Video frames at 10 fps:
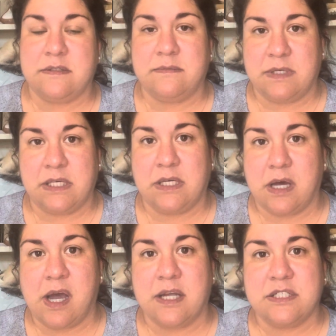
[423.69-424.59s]
Oh my
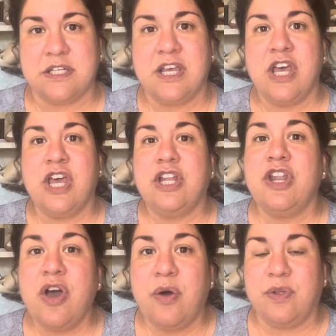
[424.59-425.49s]
gosh.
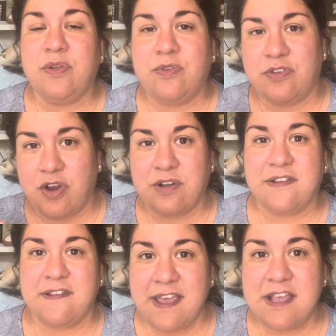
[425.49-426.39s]
No, you start
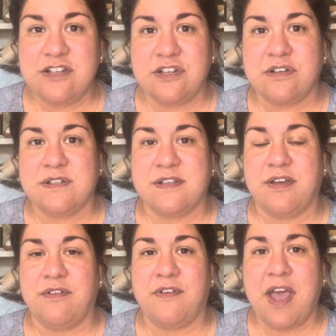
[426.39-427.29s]
saying to
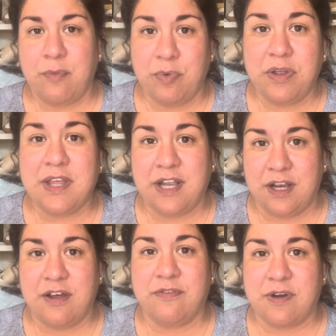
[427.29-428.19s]
yourself, I will get
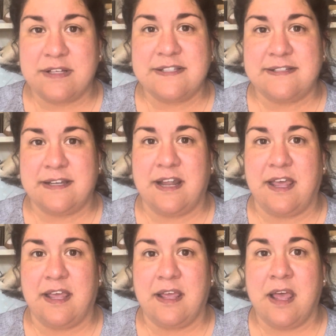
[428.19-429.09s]
enough rest
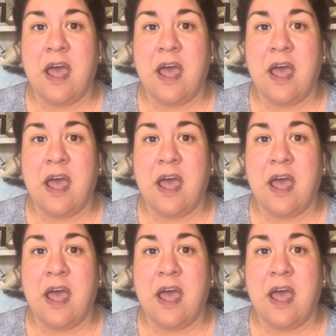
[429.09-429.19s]
tonight.